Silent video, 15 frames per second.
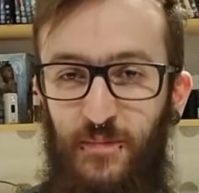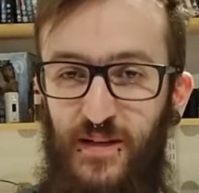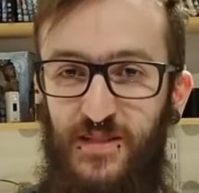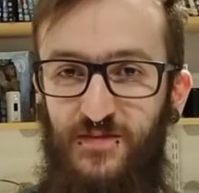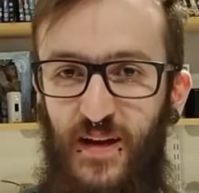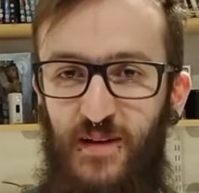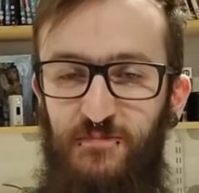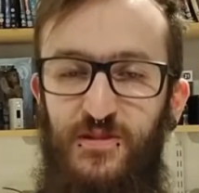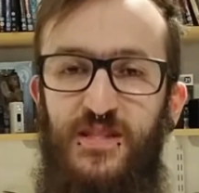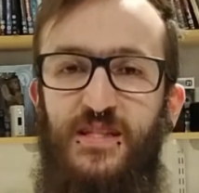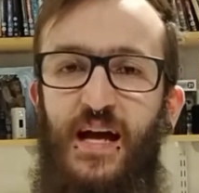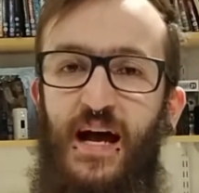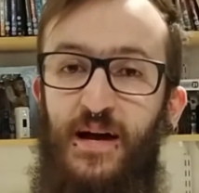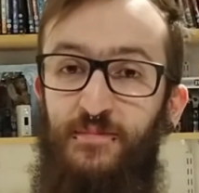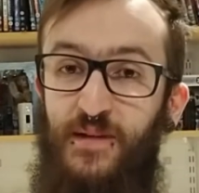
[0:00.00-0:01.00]
Man's Vapes.
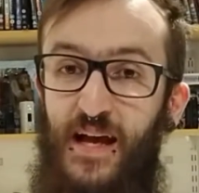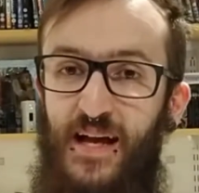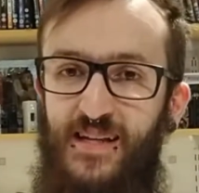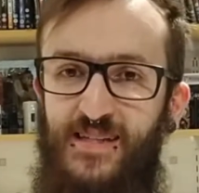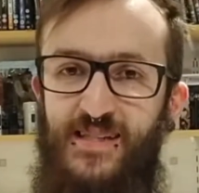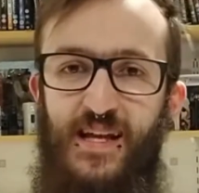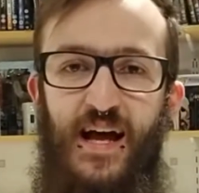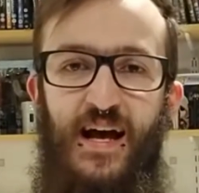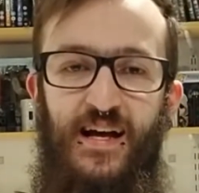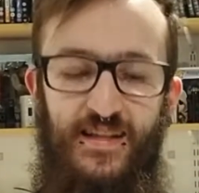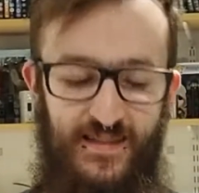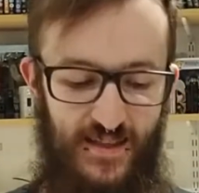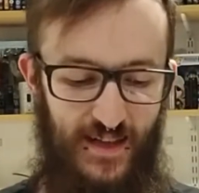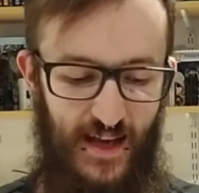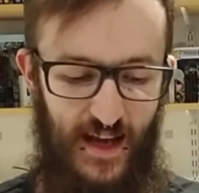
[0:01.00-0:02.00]
I'm Gaz, and
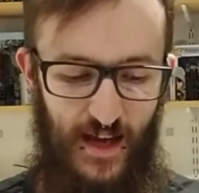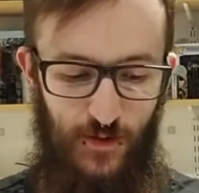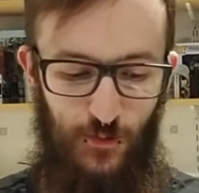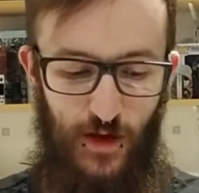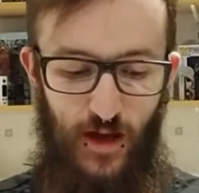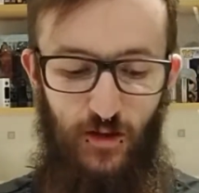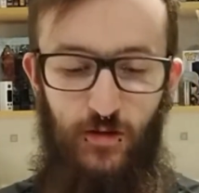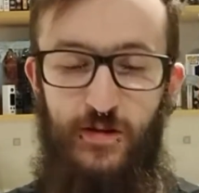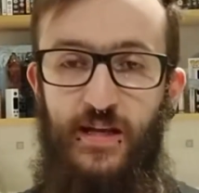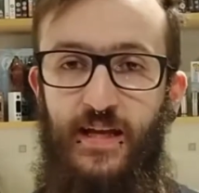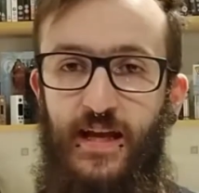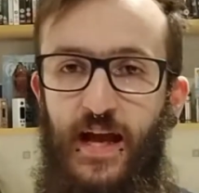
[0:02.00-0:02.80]
today we are looking